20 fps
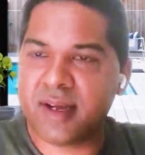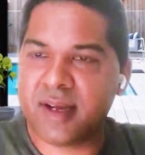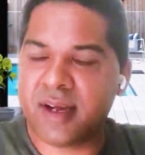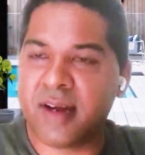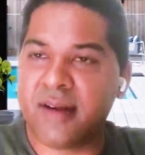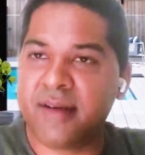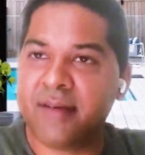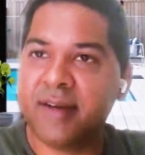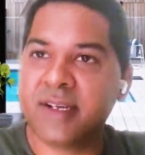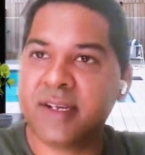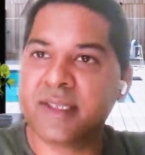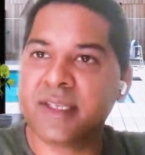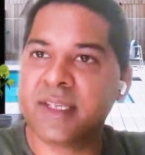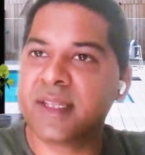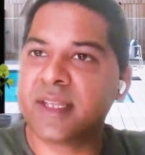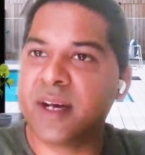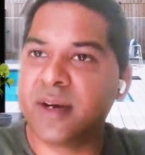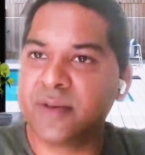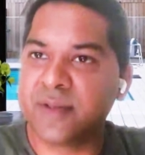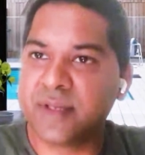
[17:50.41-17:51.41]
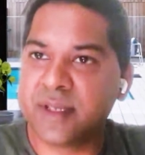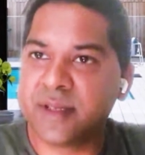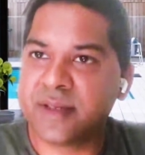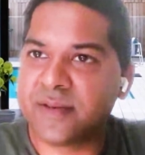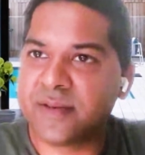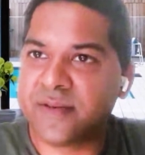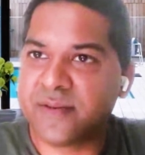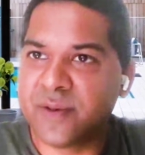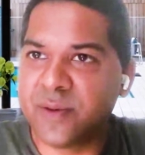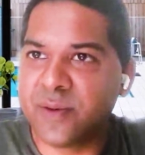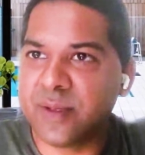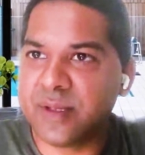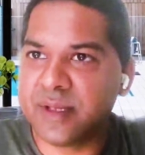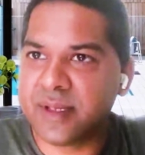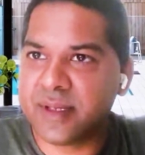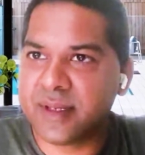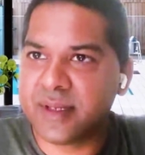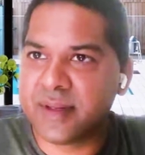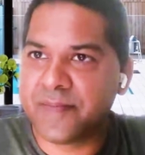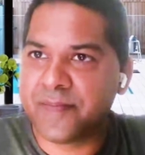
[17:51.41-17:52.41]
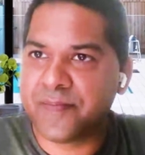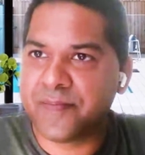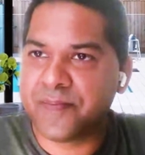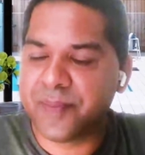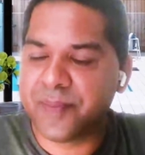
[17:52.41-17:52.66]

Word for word: hundreds and thousands of tools